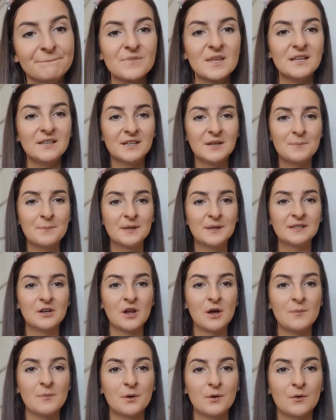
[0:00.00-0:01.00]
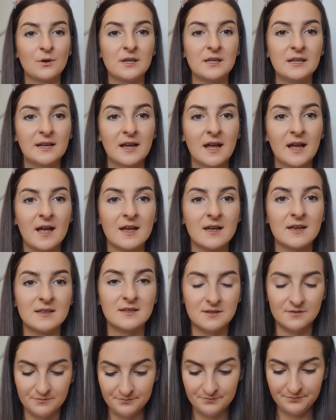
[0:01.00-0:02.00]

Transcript: you can build it up or you can